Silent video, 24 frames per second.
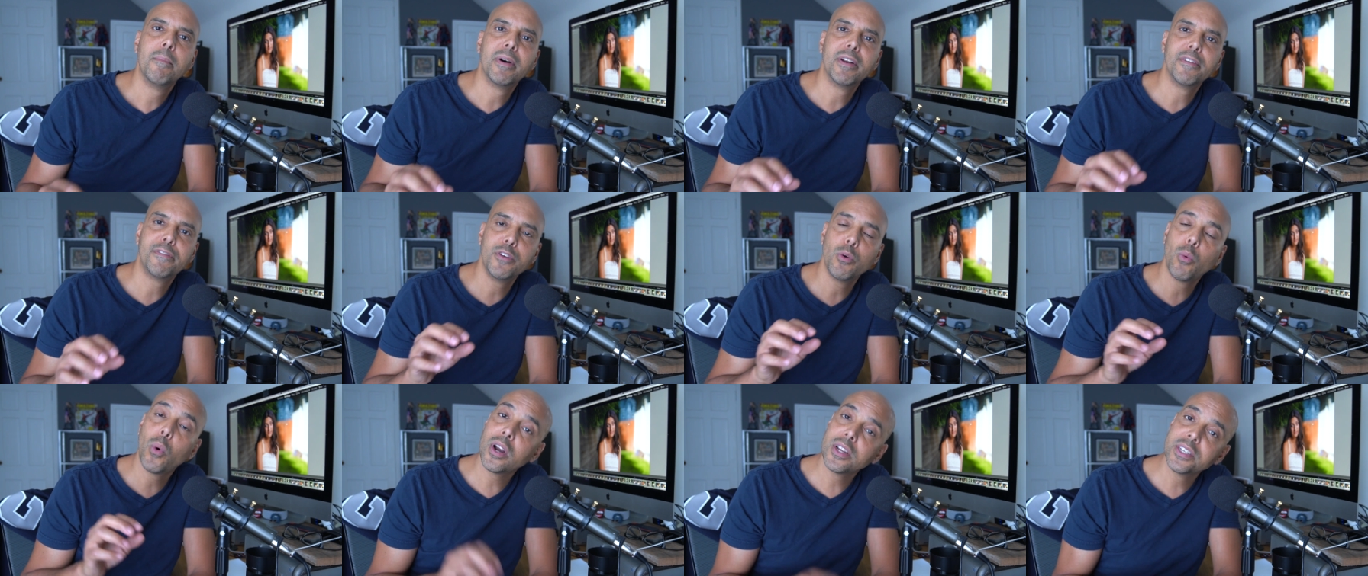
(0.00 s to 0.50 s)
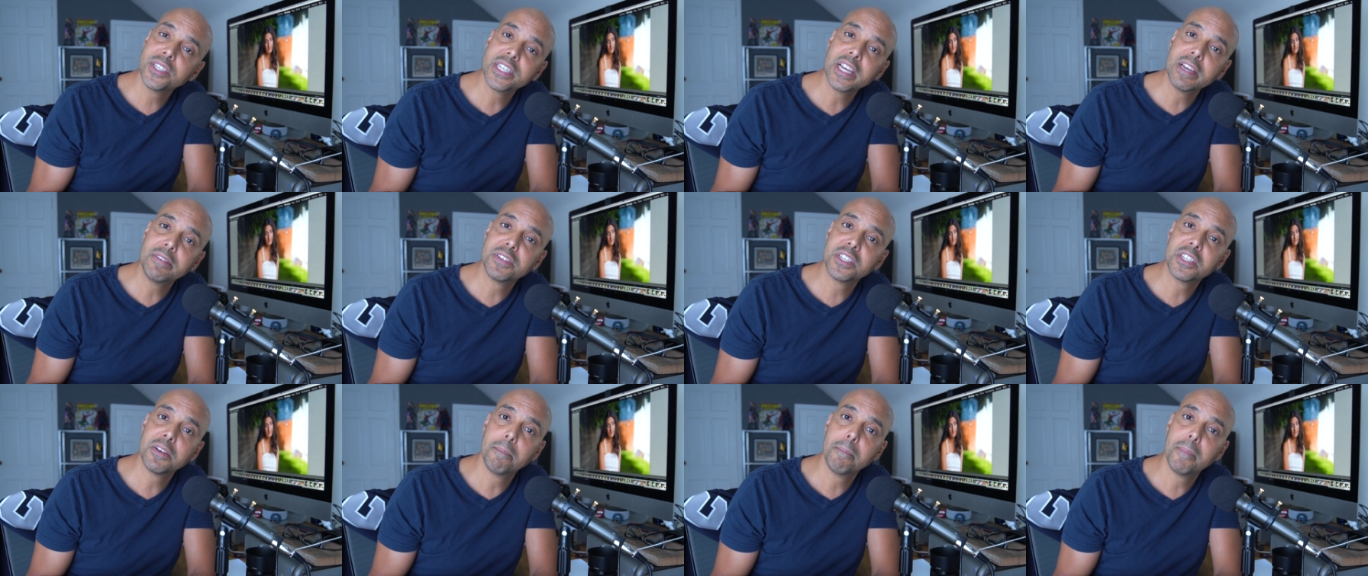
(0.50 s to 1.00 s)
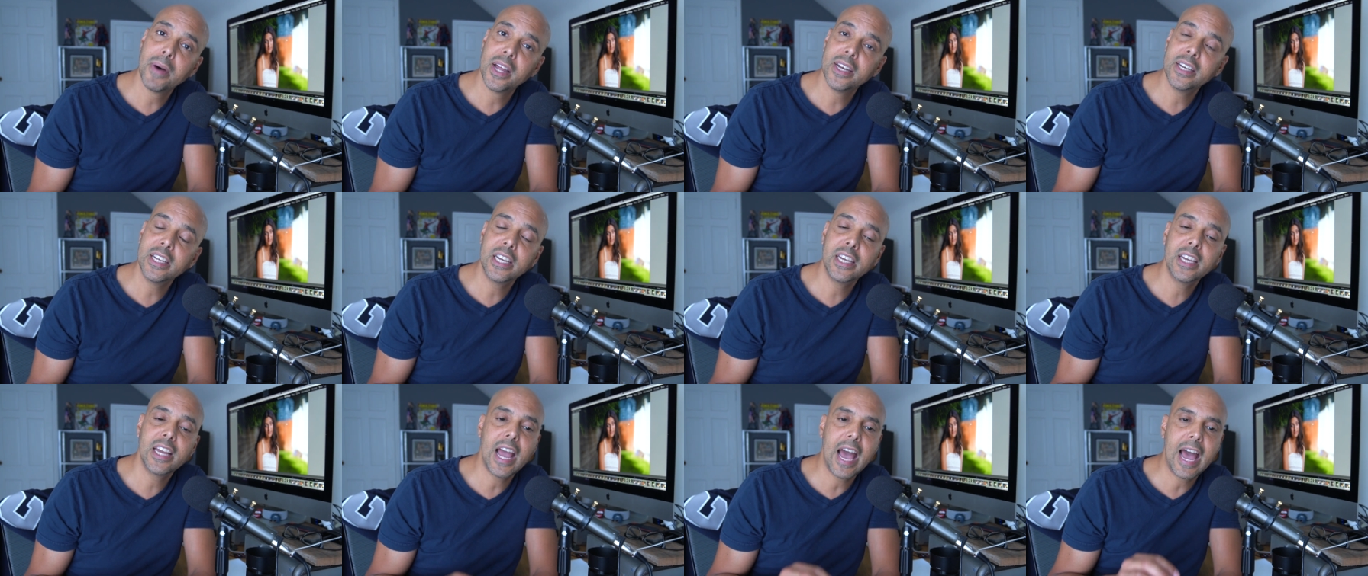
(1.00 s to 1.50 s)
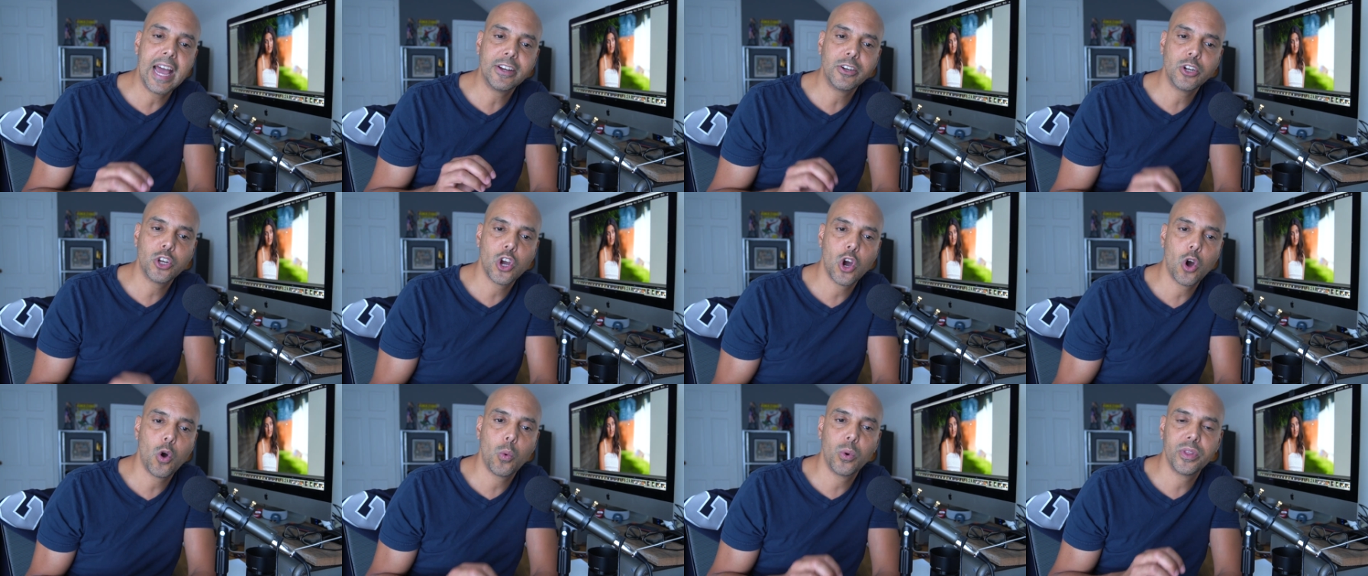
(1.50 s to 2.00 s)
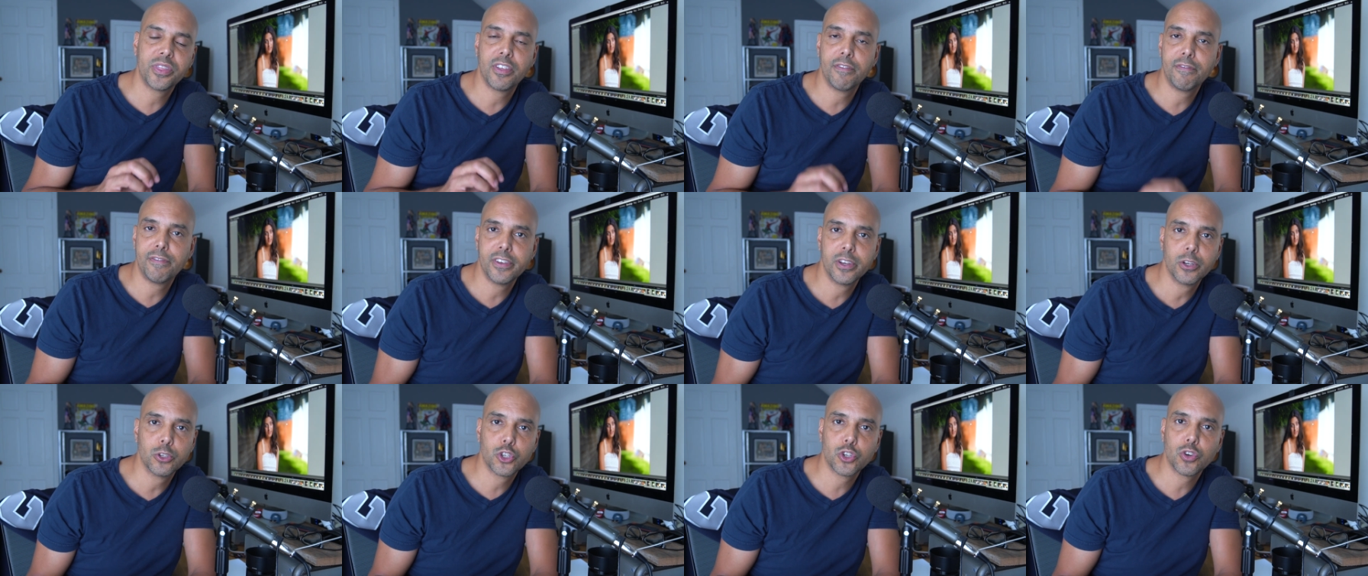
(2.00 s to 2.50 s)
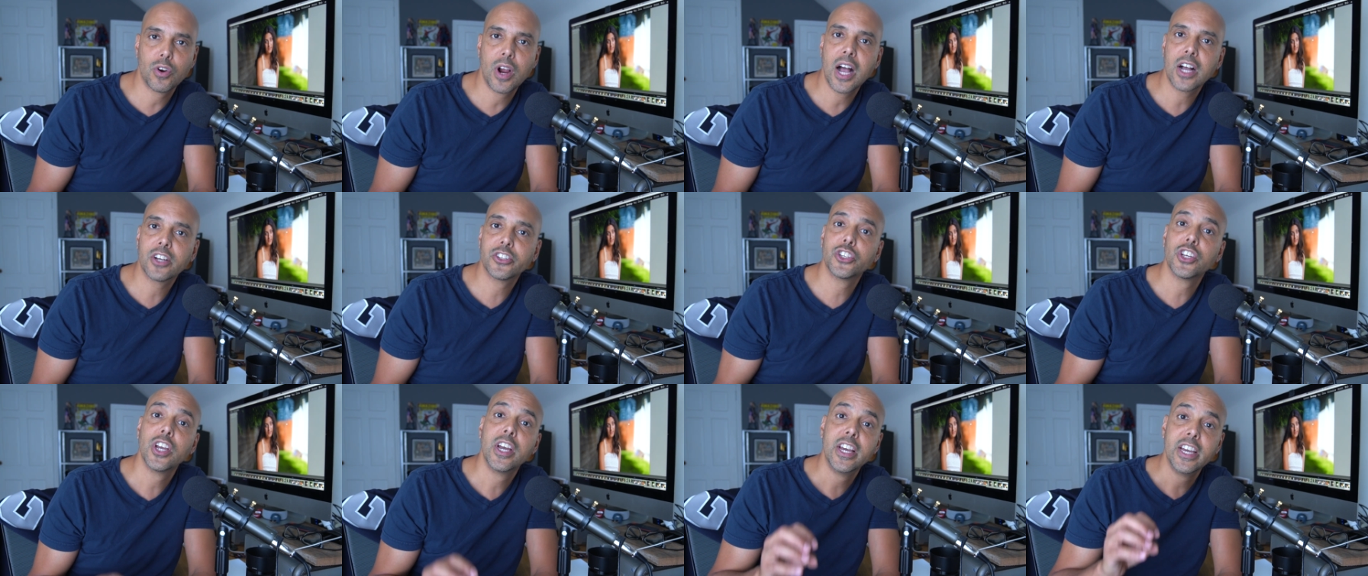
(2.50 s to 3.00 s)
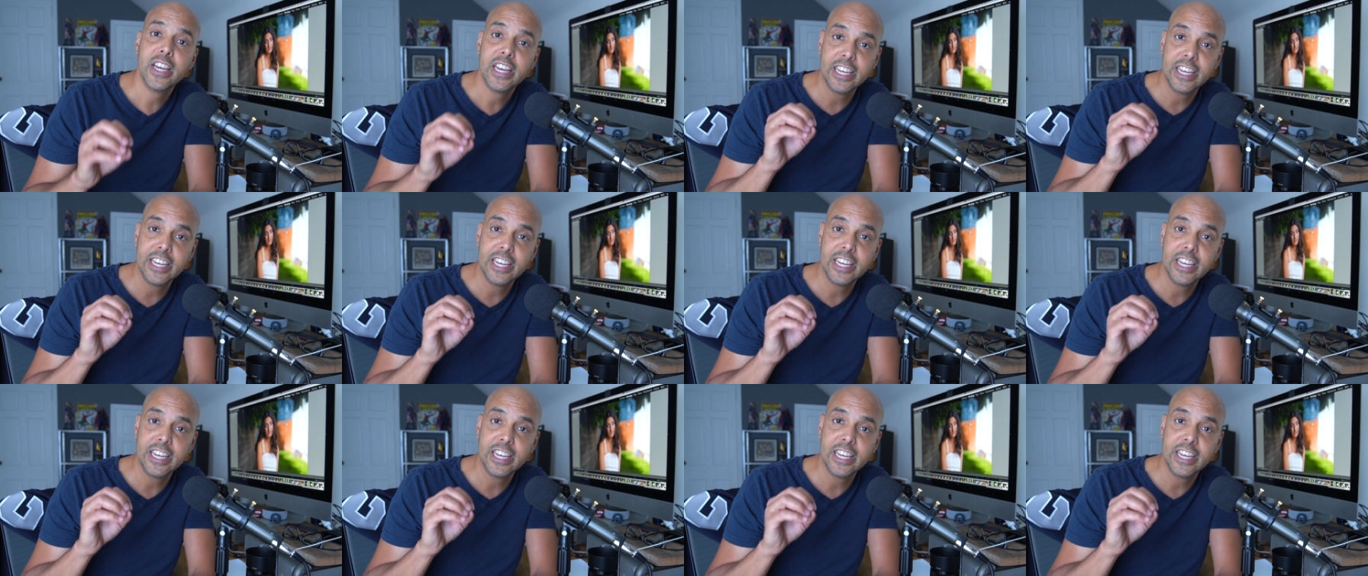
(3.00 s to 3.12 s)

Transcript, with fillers: but if you want to save some money and go with the Viltrox,